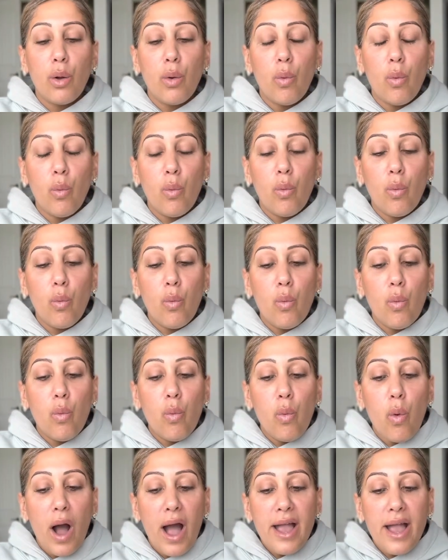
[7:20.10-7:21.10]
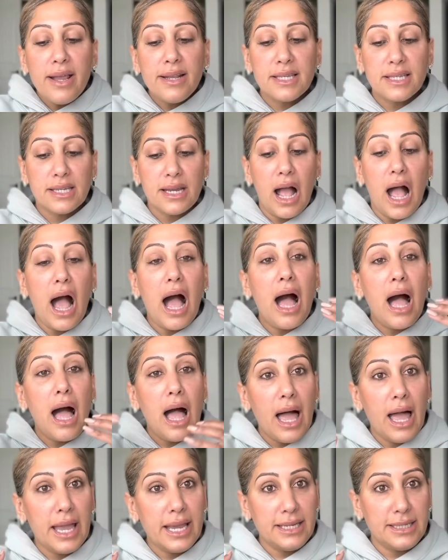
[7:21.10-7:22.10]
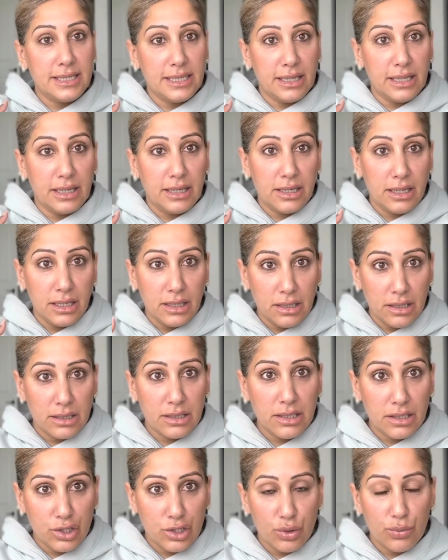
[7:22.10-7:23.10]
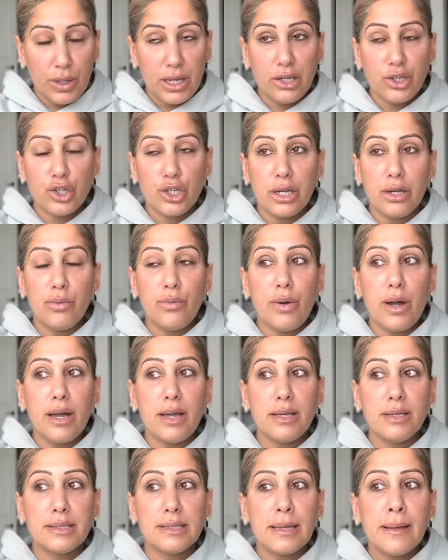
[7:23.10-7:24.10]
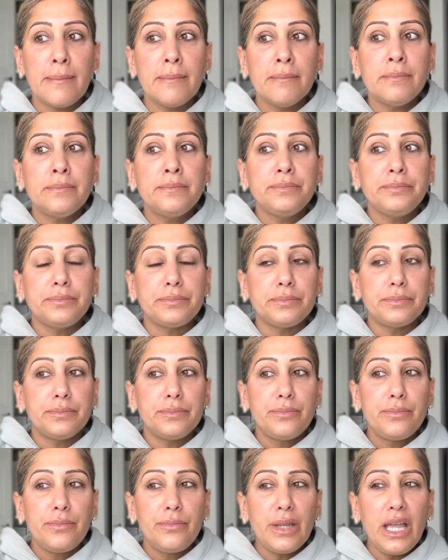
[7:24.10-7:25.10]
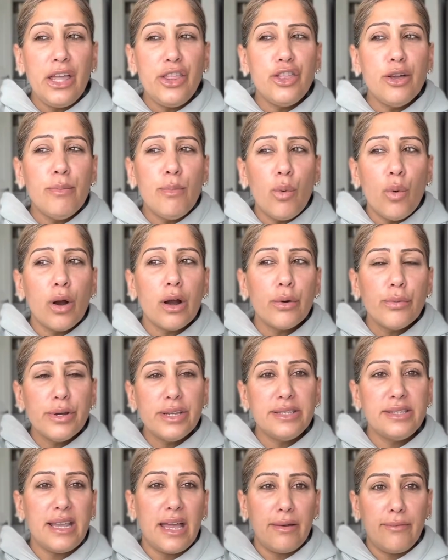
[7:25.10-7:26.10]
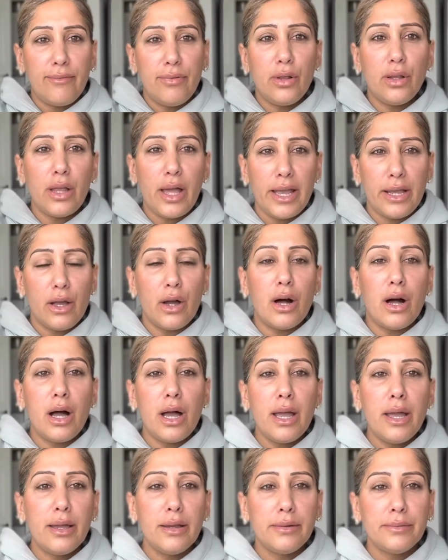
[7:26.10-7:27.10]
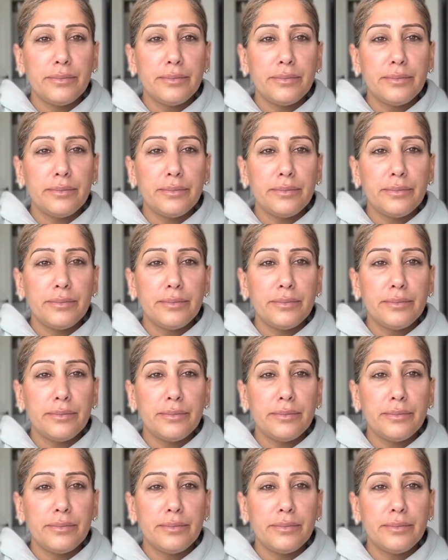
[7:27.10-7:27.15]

what I did in this situation was, the more resentful I got,